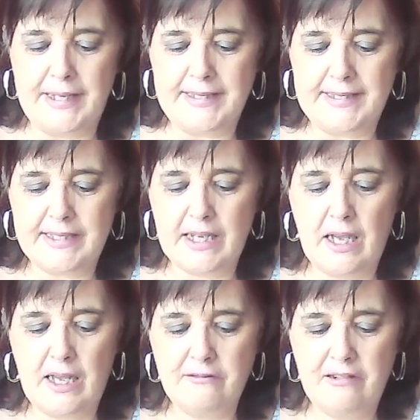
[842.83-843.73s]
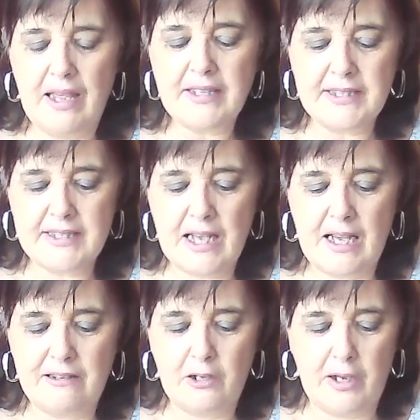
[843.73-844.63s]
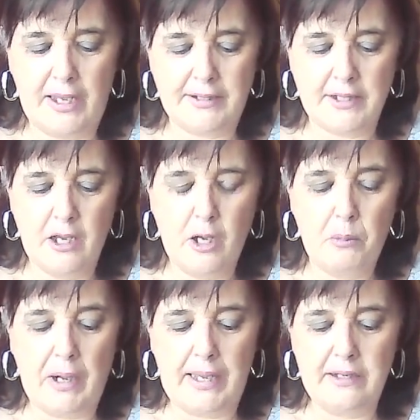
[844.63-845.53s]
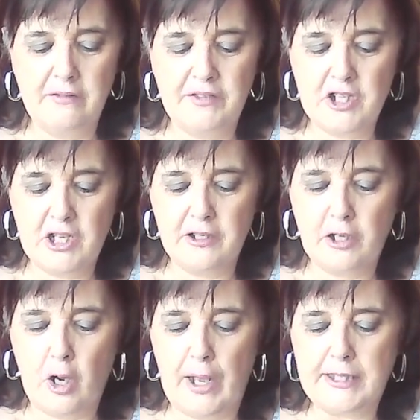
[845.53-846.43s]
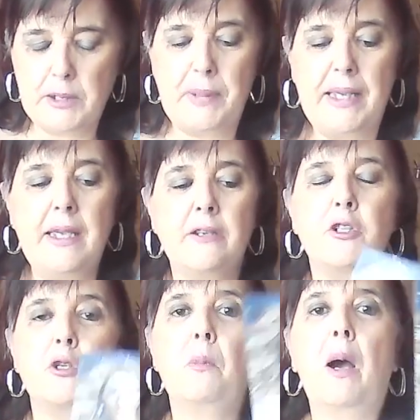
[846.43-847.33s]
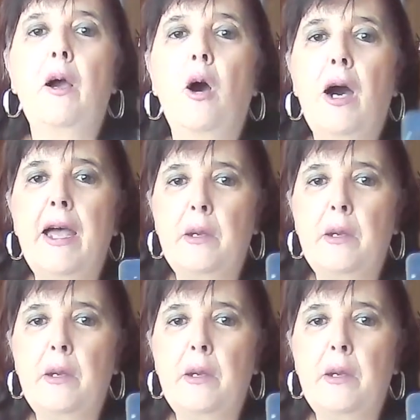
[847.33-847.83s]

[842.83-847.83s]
star, starlight. My inner vision guides me to my higher